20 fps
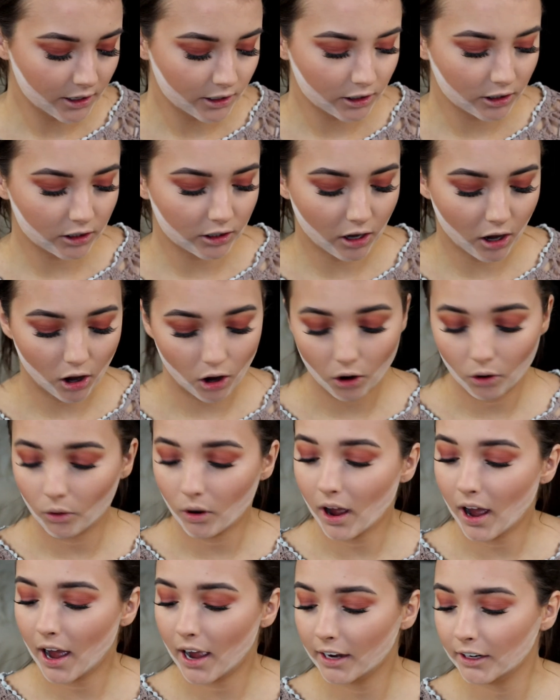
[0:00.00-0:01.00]

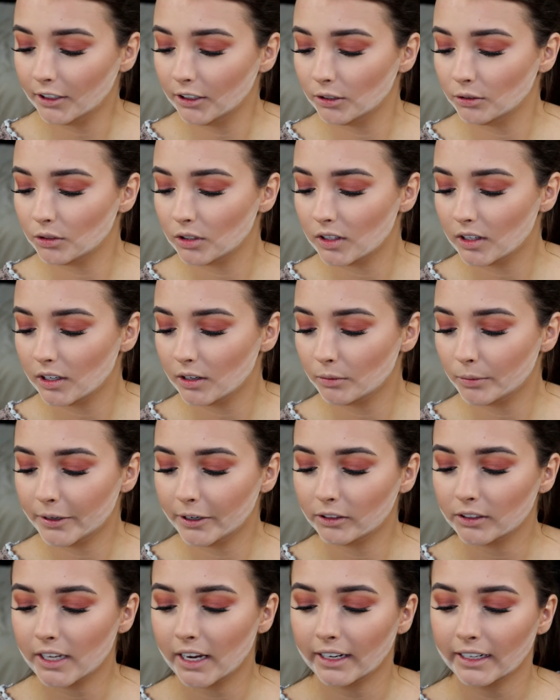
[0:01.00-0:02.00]
So I use the
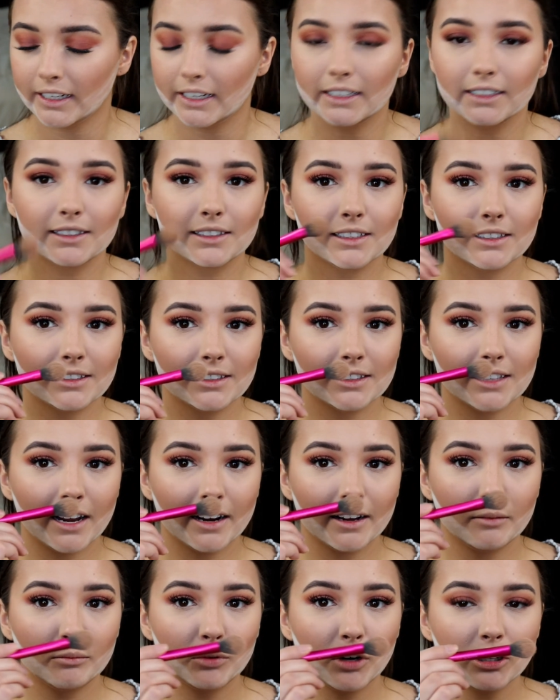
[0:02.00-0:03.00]
Real Techniques
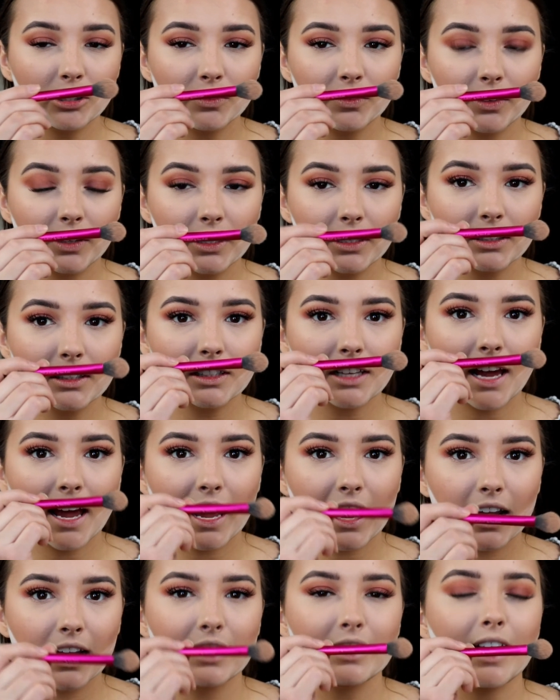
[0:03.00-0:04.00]
setting brush for this,
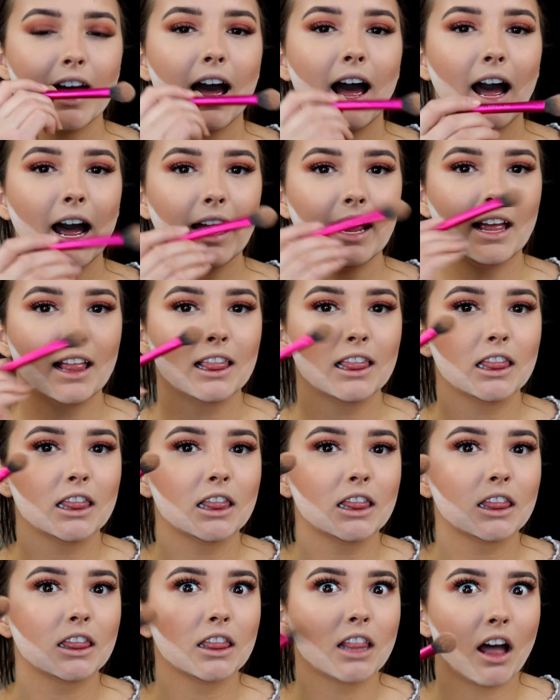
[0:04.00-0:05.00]
and I
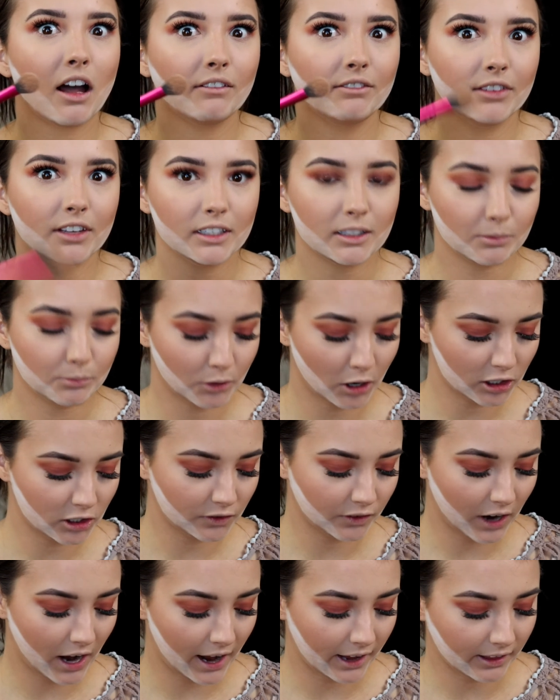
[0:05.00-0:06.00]
love this brush
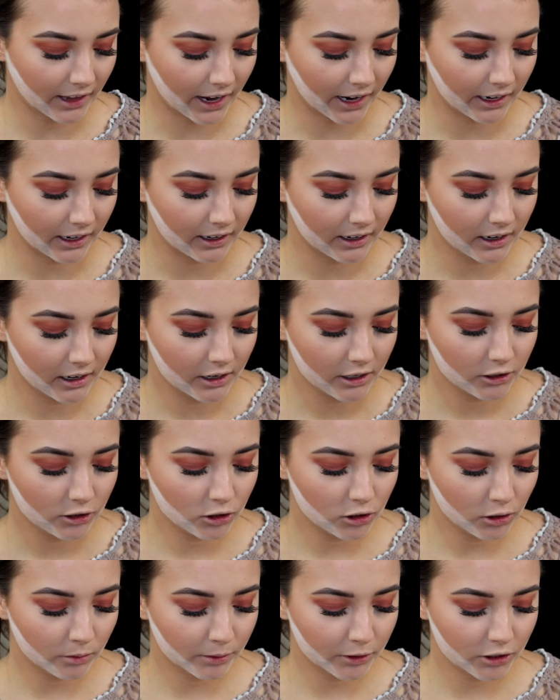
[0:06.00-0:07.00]
for highlight.
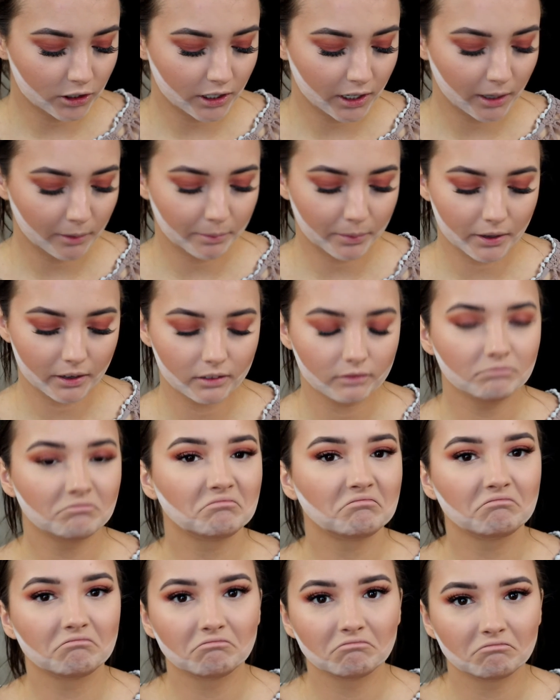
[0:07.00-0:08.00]
Super cheap,
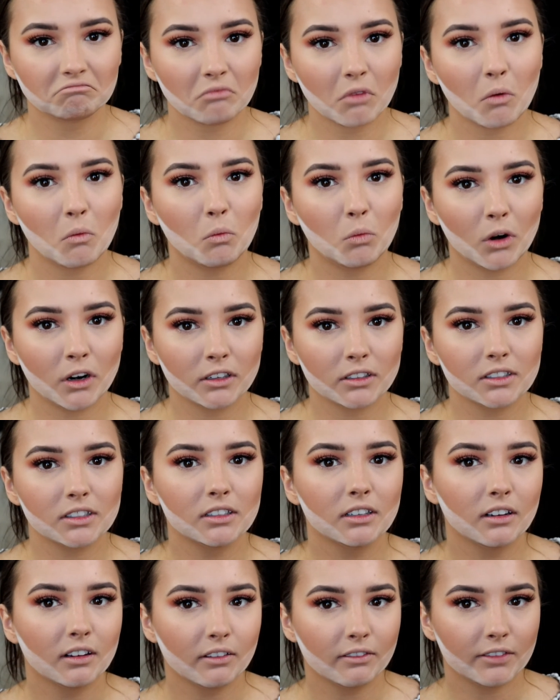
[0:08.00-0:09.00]

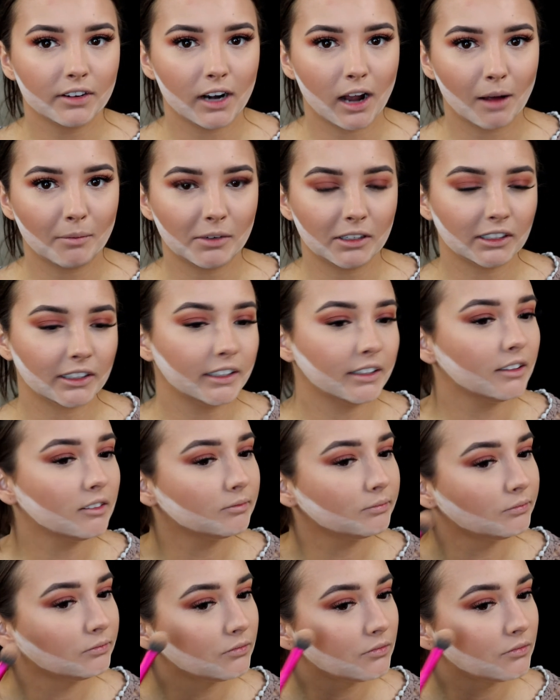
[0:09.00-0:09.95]
works phenomenally.